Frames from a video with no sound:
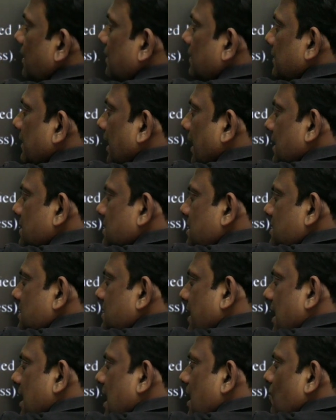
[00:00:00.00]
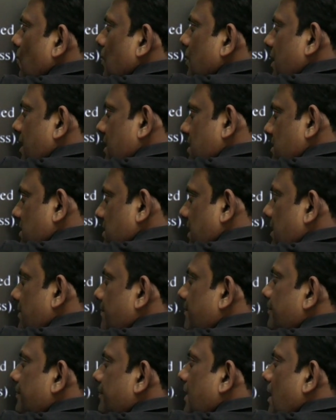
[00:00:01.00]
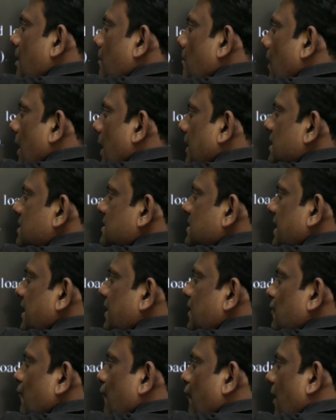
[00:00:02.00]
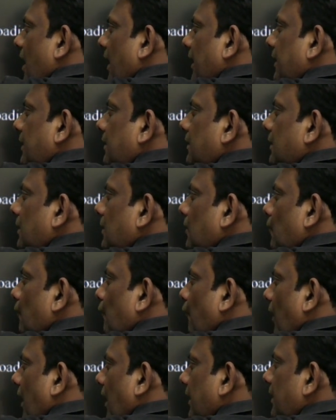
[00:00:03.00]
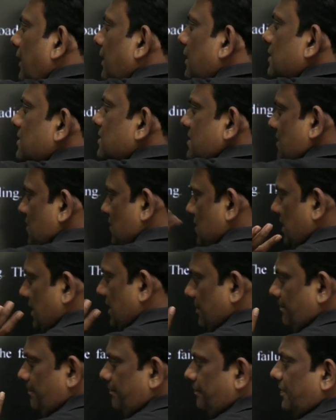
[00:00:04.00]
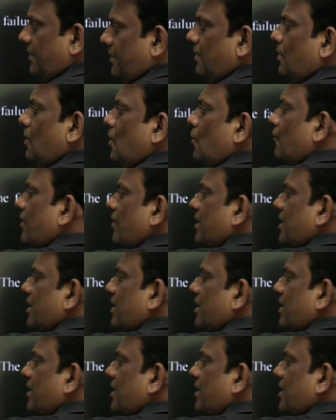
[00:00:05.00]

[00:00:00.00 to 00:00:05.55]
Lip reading: there is a scalar quantity C minus 8, 5, 5, 16, where